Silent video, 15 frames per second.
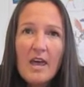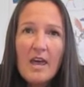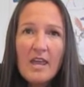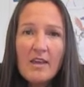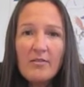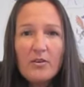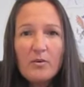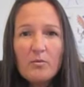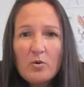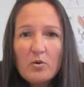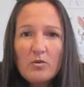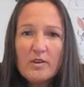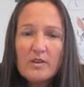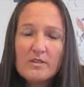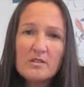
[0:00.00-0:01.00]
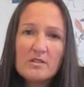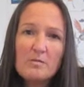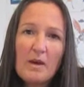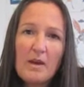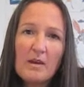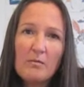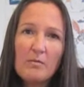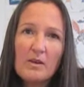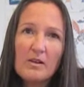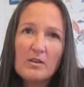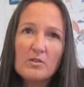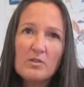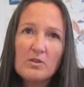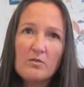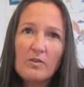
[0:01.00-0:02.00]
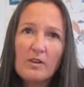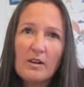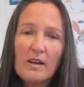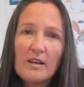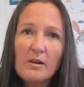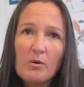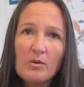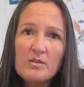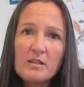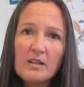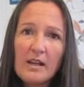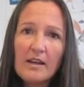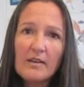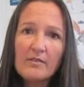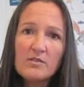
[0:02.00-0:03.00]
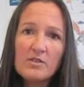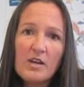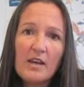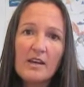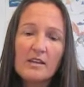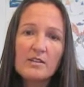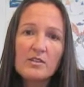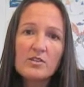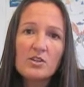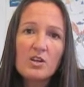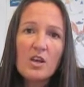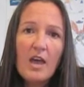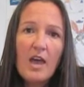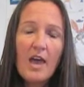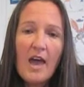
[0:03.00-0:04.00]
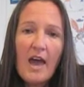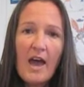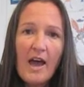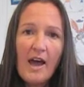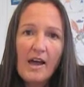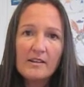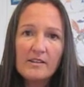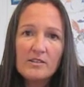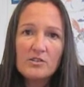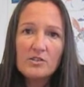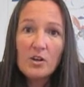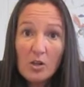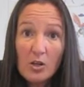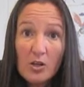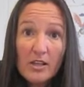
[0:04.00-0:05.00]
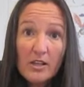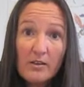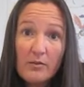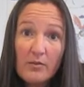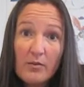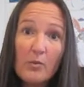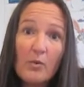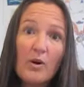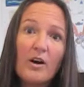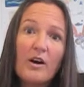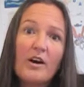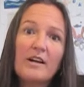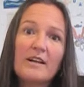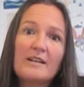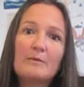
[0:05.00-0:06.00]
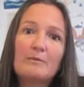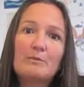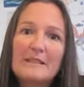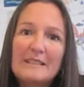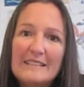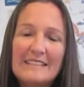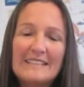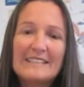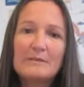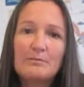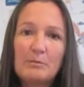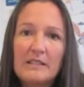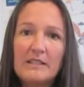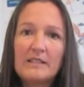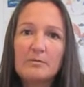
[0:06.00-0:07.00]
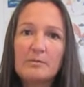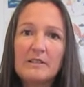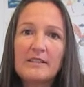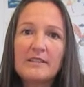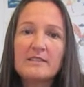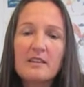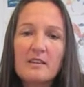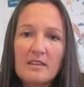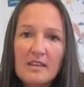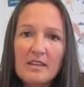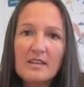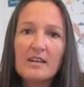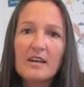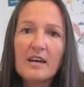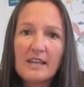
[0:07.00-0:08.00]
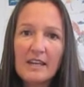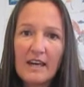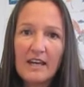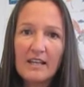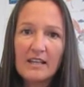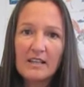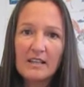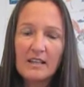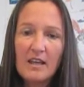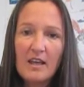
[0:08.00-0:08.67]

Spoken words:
If you're moving to Spain because you feel like you want a life change and you're looking for work, please think again.